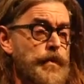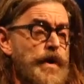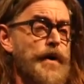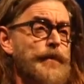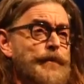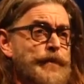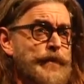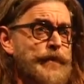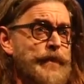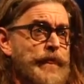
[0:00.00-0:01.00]

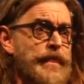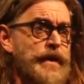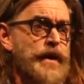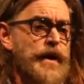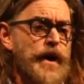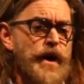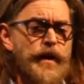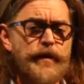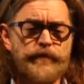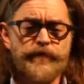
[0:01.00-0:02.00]
so.
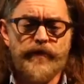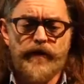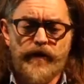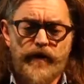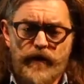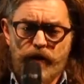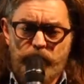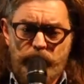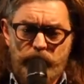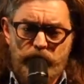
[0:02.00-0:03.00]
Um,
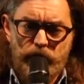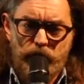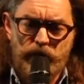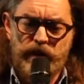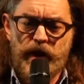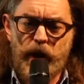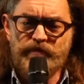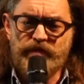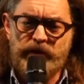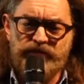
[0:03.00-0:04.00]
well, I hope
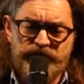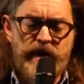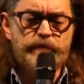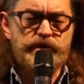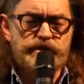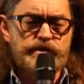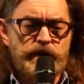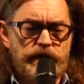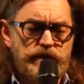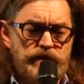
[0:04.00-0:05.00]
for my family's
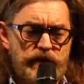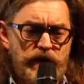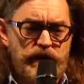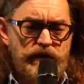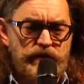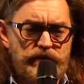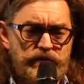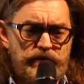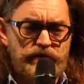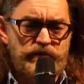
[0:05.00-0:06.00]
sake that I,
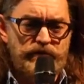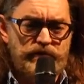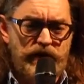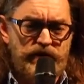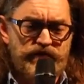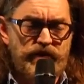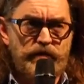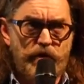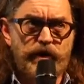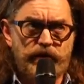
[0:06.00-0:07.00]
I feel
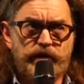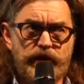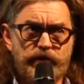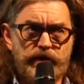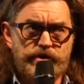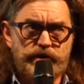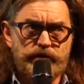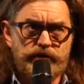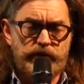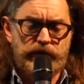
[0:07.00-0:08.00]
more King
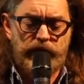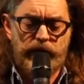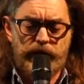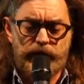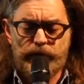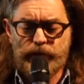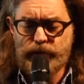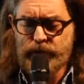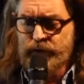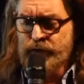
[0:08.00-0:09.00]
Richard than Cain.
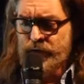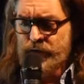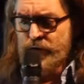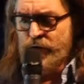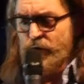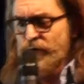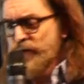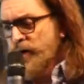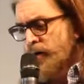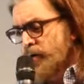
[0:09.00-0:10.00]

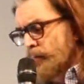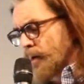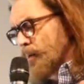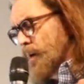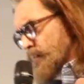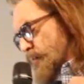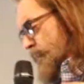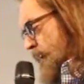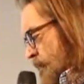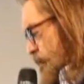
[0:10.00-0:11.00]
Although my wife
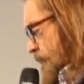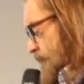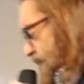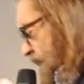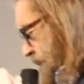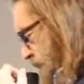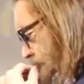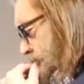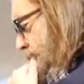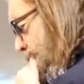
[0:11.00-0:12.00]
and I were in a fight the
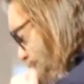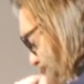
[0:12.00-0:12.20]
other day,